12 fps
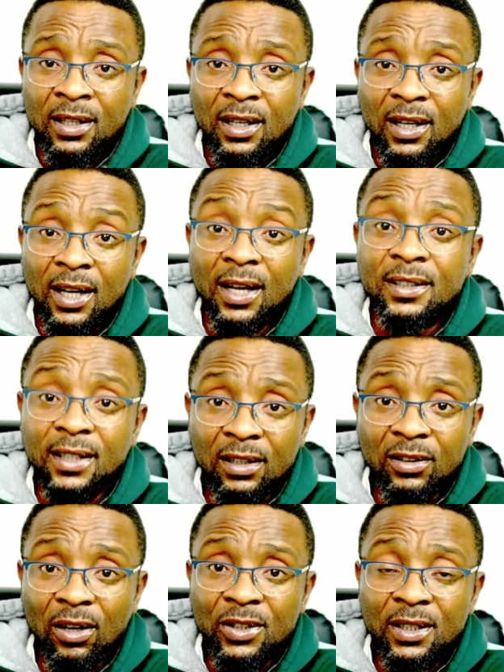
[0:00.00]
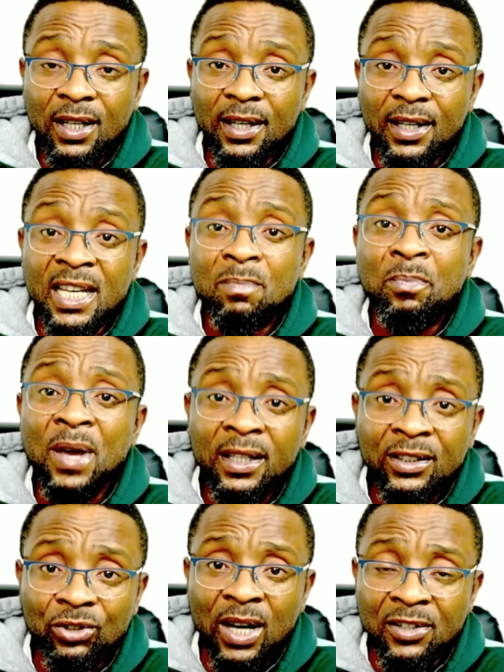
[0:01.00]
And at the end of the day, he paid
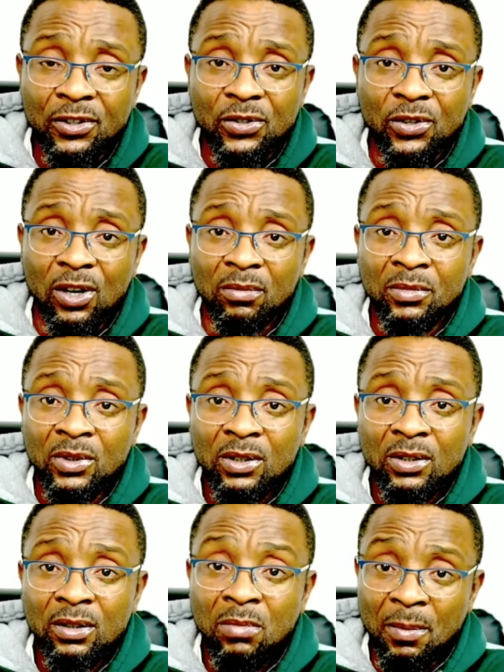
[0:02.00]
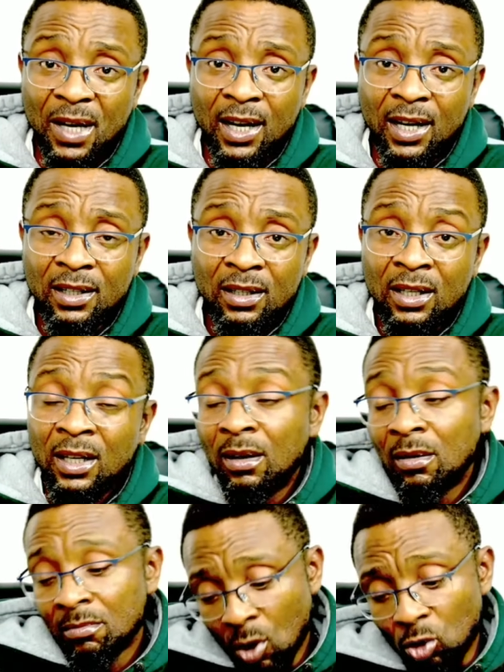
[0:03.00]
ransom. Baba,
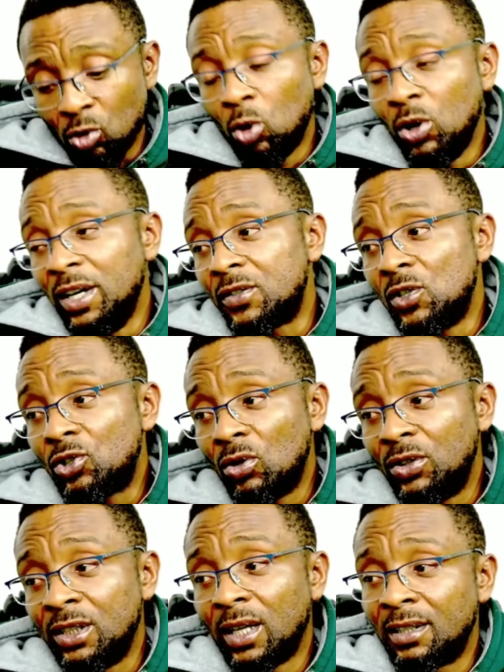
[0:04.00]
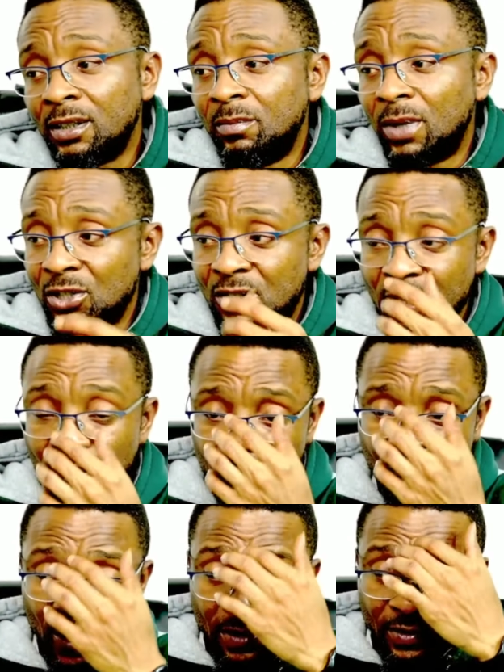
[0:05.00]
mo go listen to the Nahiba's
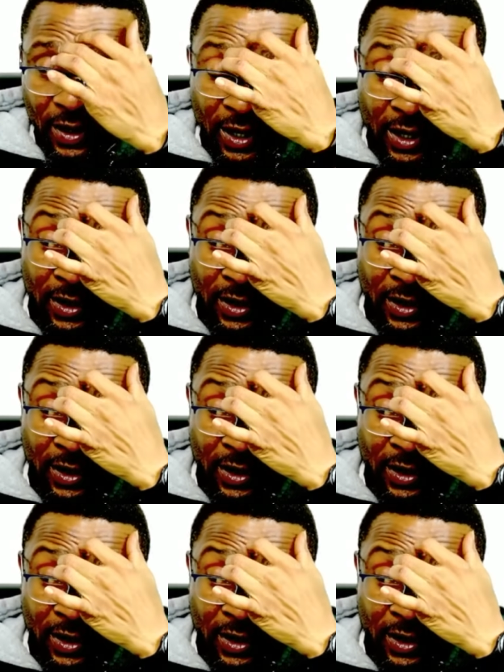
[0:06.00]
father.